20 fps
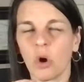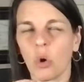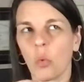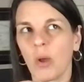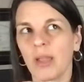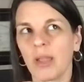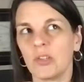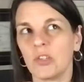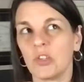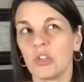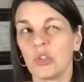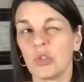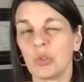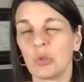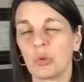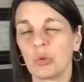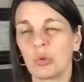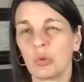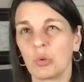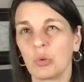a way
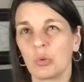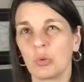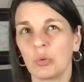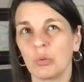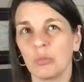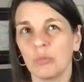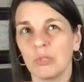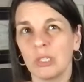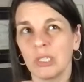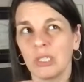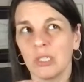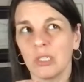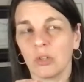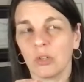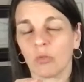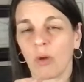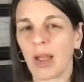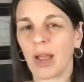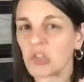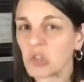to
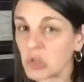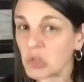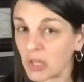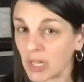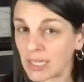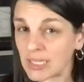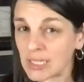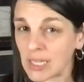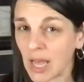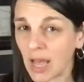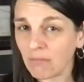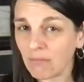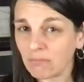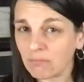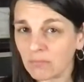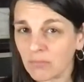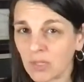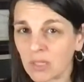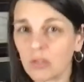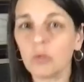rationalize that
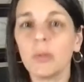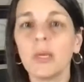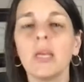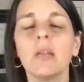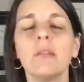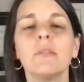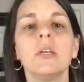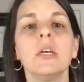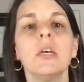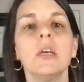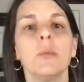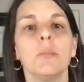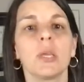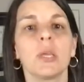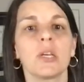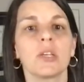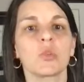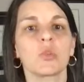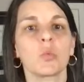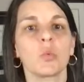a little bit,
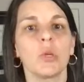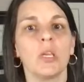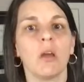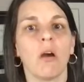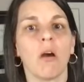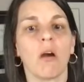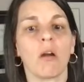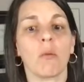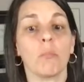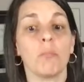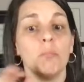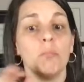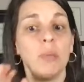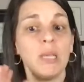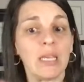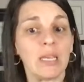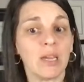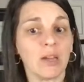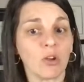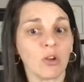because we are
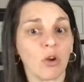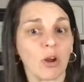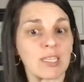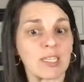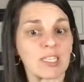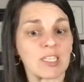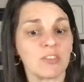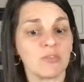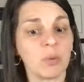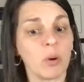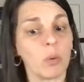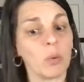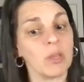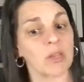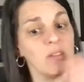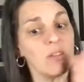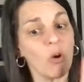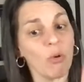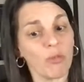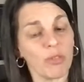being aggressive, but
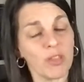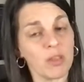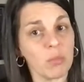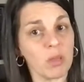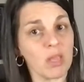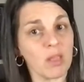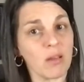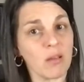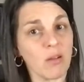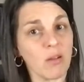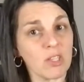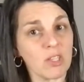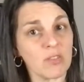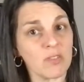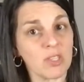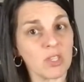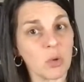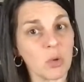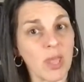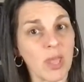we don't think being
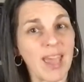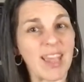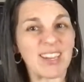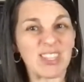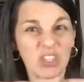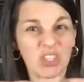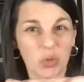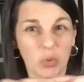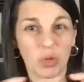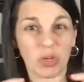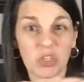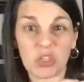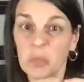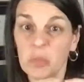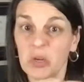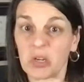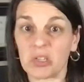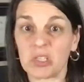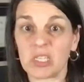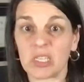aggressive is okay. So we're
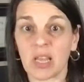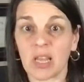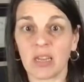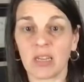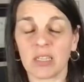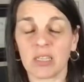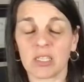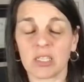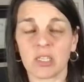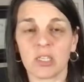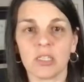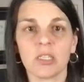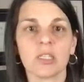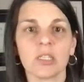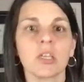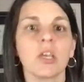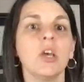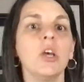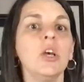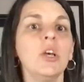experiencing that
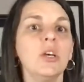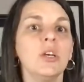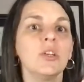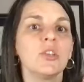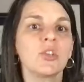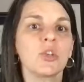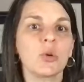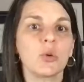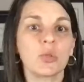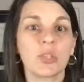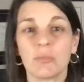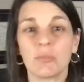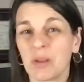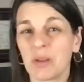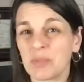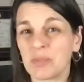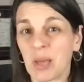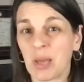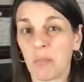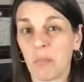dissonance. So
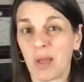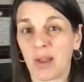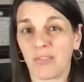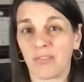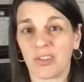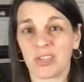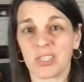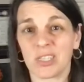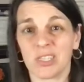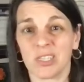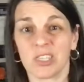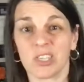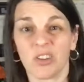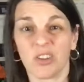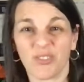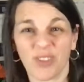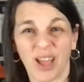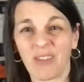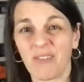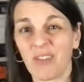sometimes that manifests
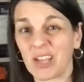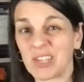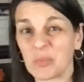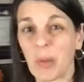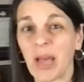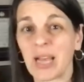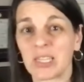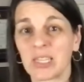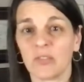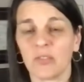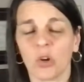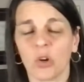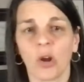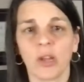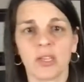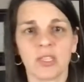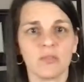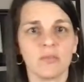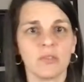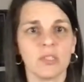itself kind of as passive
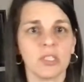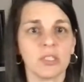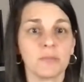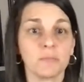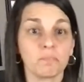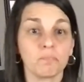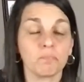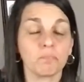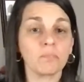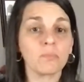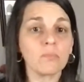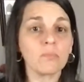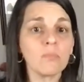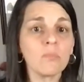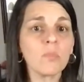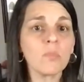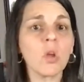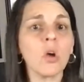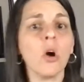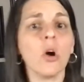aggressiveness.
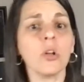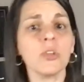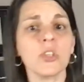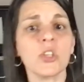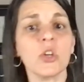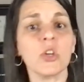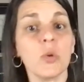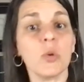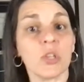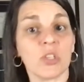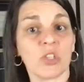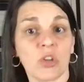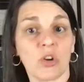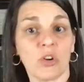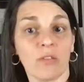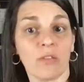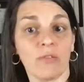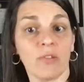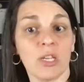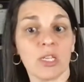Also
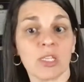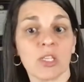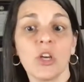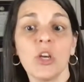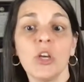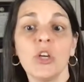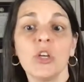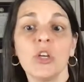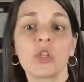assertiveness.